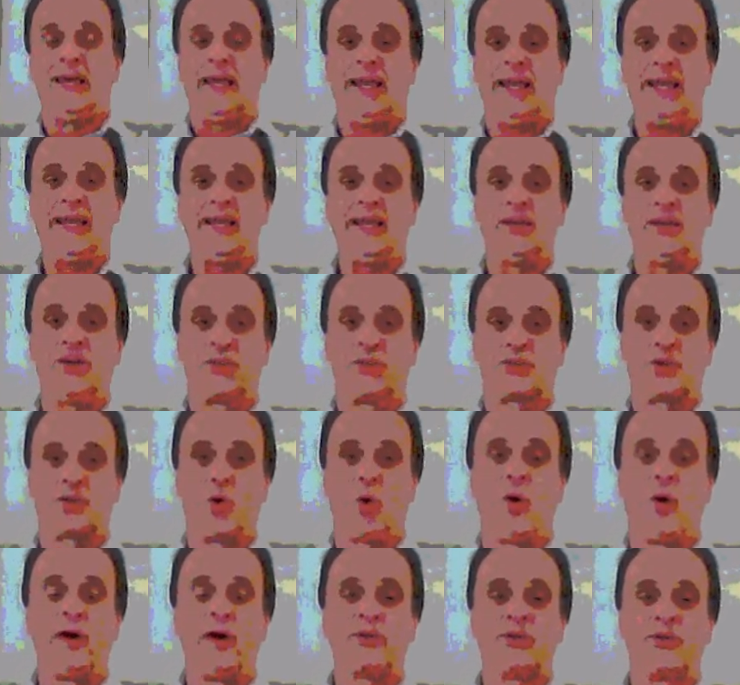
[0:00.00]
he is
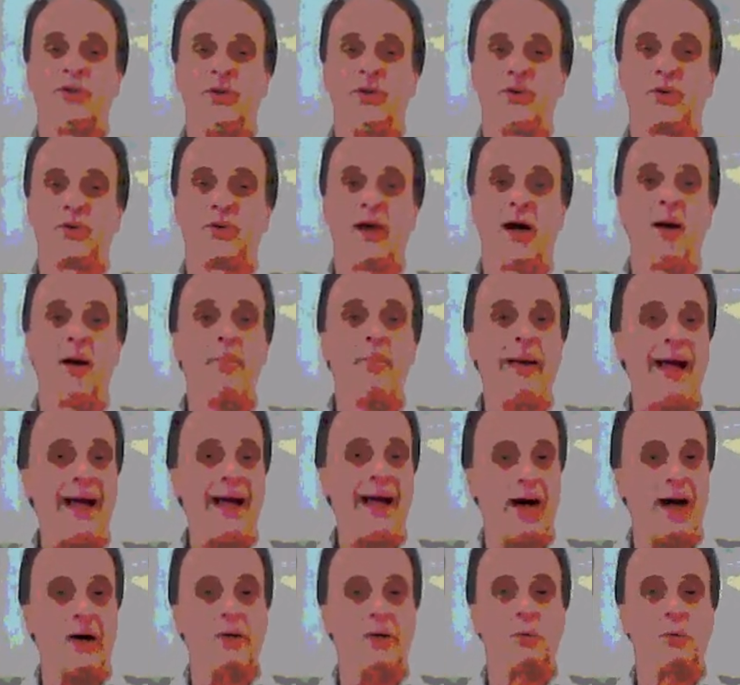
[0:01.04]
going to come
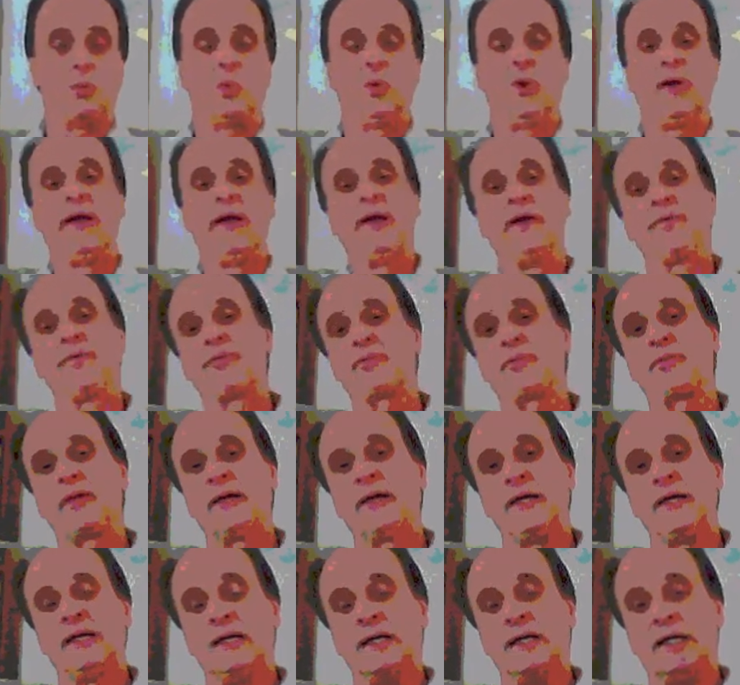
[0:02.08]
out
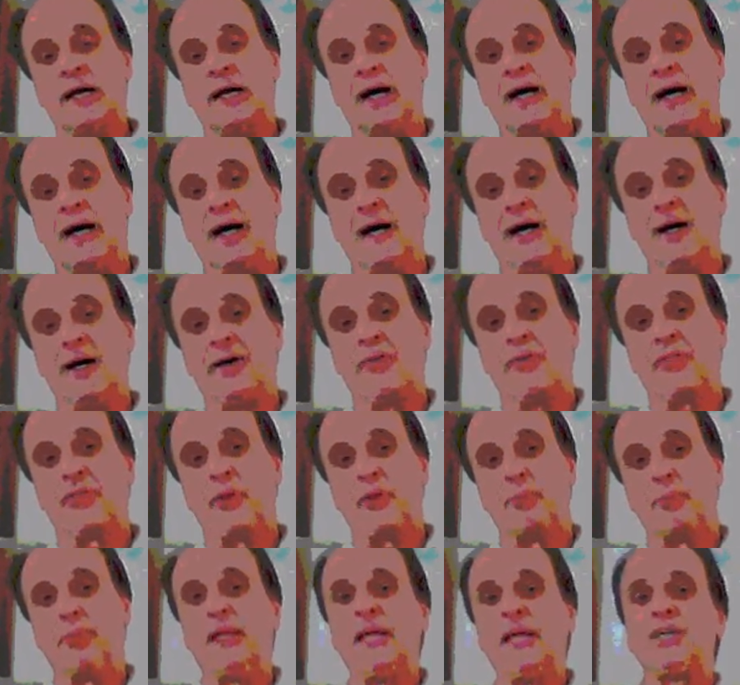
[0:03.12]
with
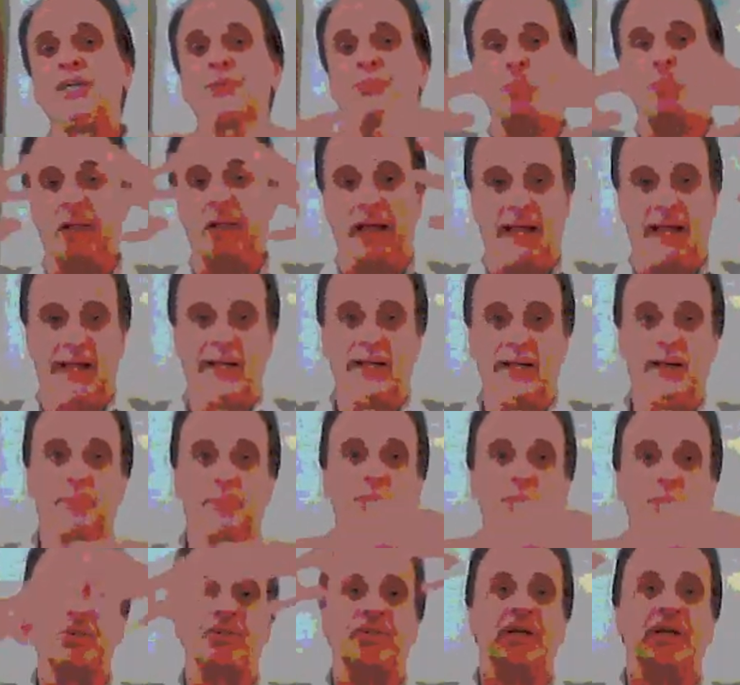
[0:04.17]
the peace plan and
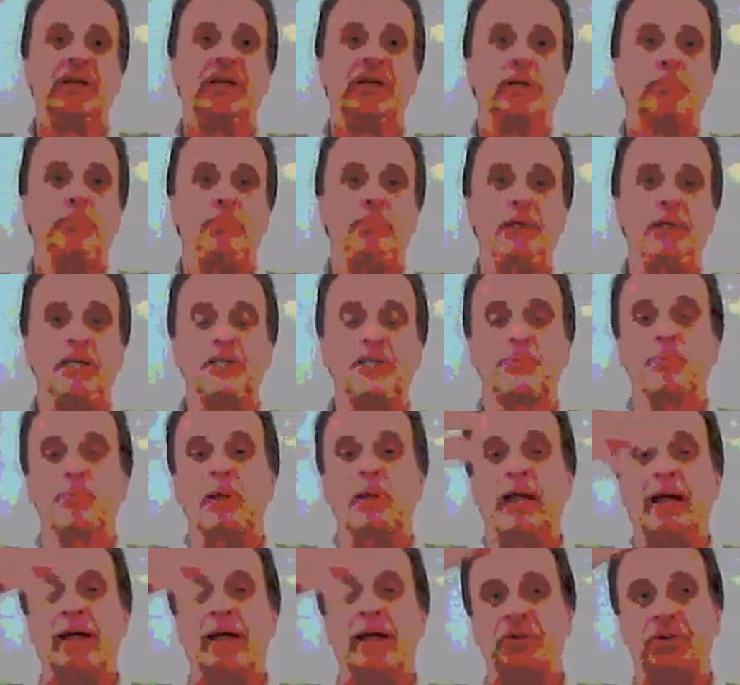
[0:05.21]
present the peace
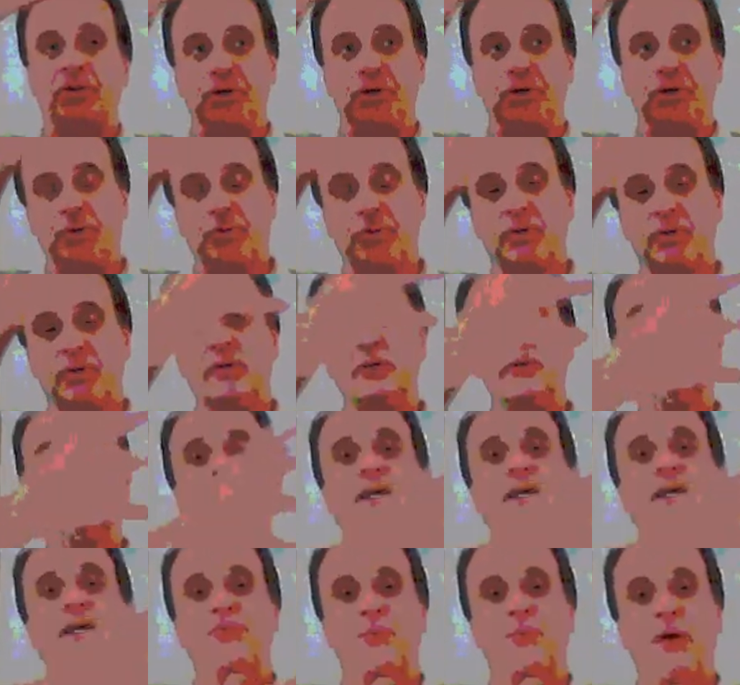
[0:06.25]
plan to the
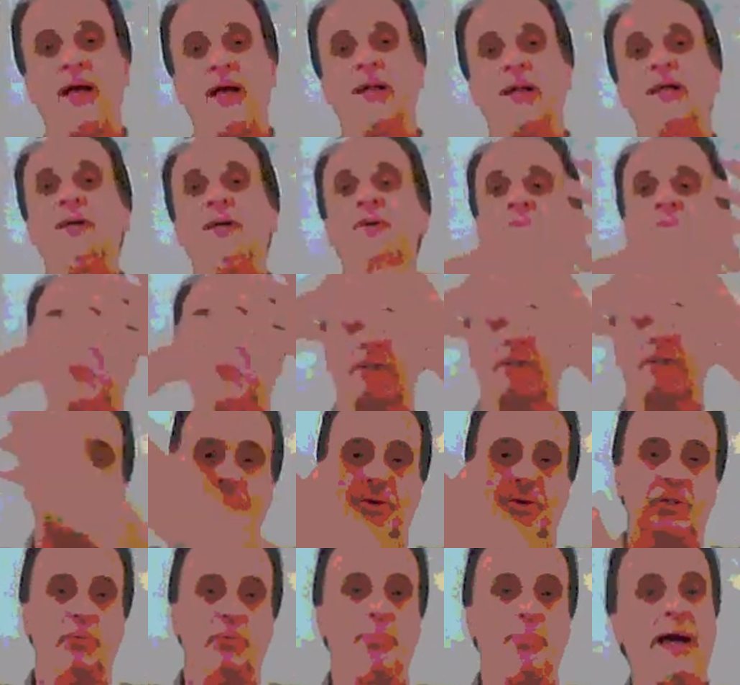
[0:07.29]
Israelis and
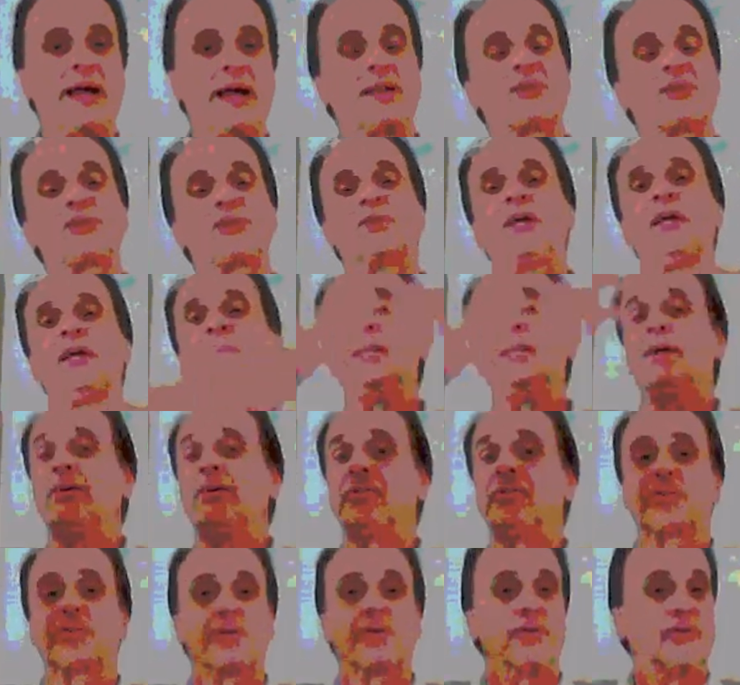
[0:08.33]
to the
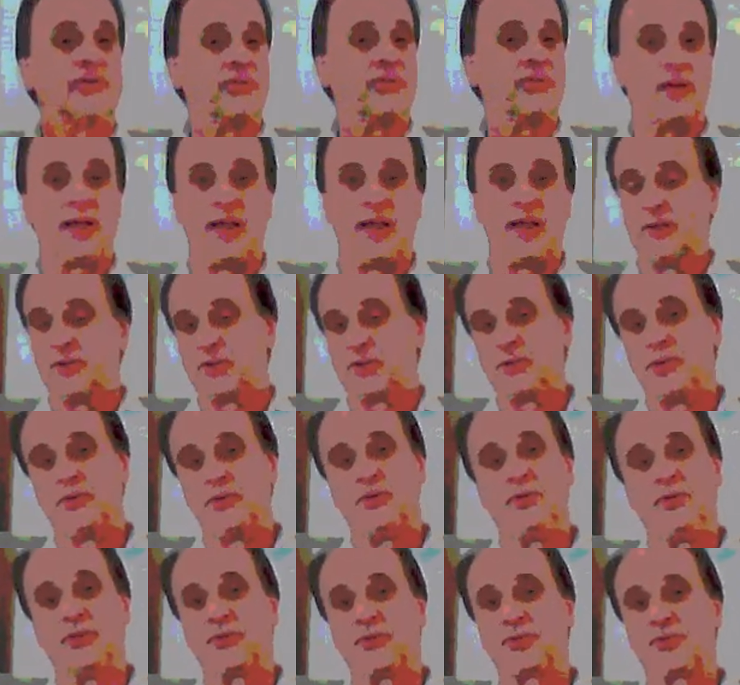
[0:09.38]
Palestinians and
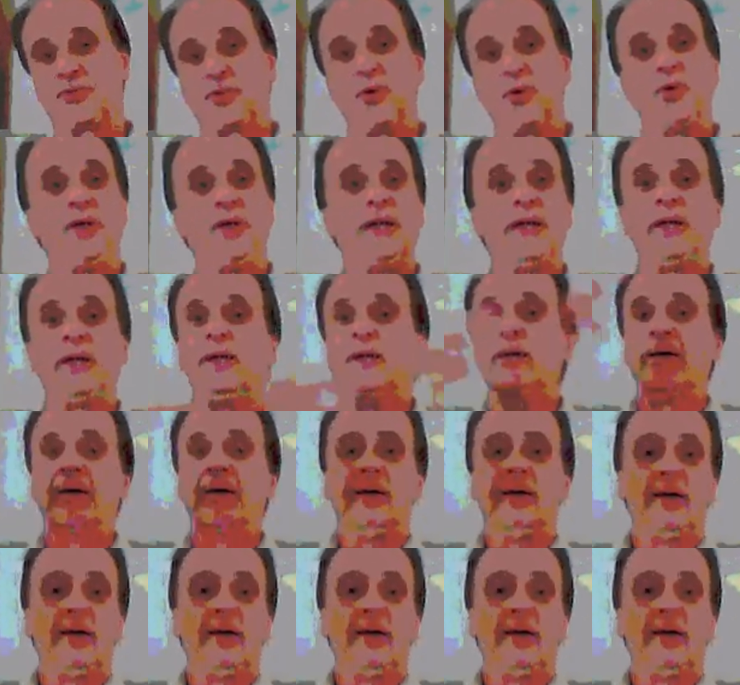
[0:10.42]
to the Sunni